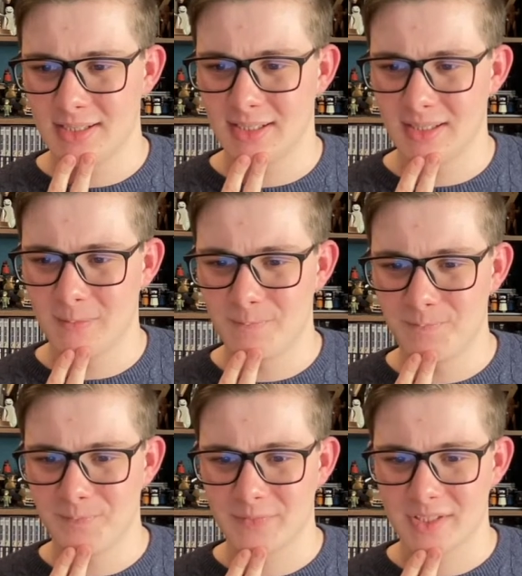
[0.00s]

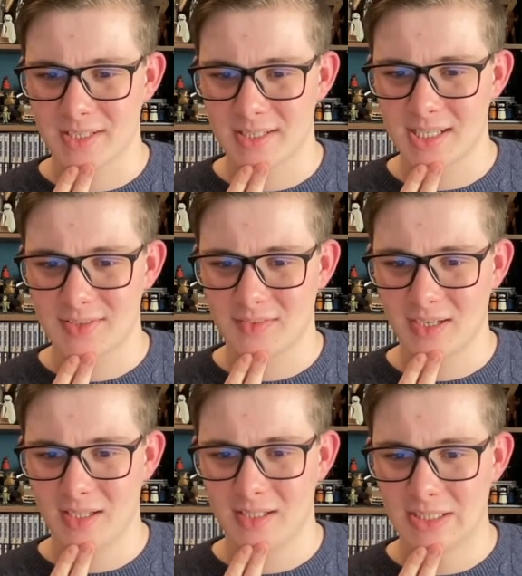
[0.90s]
Um, so that's
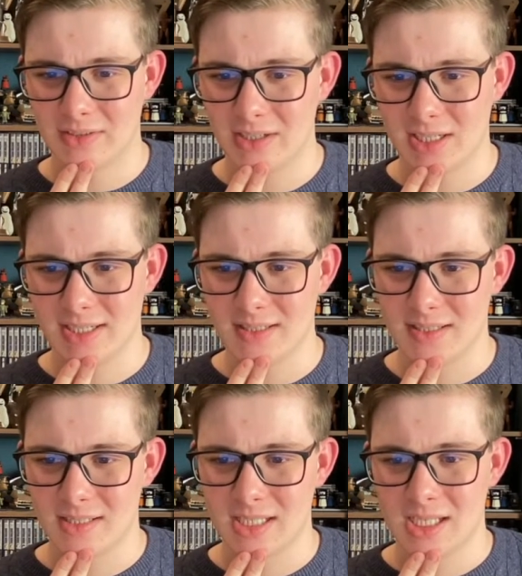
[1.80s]
very lucky, very nice.